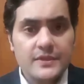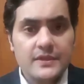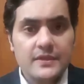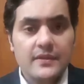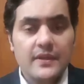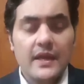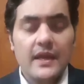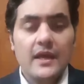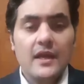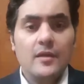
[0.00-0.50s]

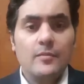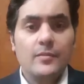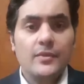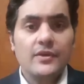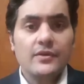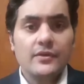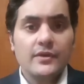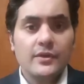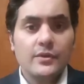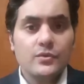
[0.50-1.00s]
they help in
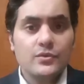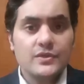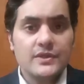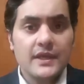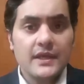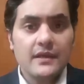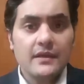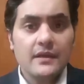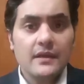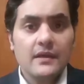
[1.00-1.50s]

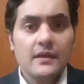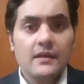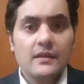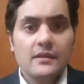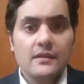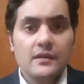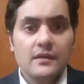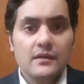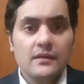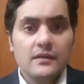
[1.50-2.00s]
reducing
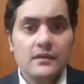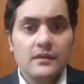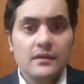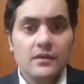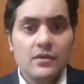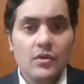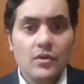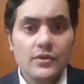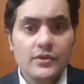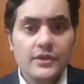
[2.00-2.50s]
the
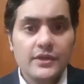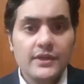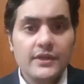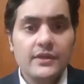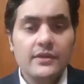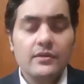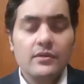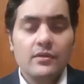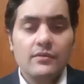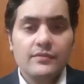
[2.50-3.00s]

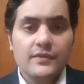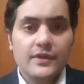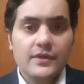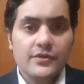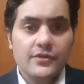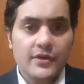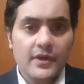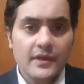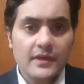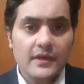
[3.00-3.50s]
quantity of the
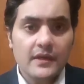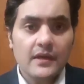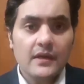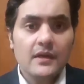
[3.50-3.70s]
drug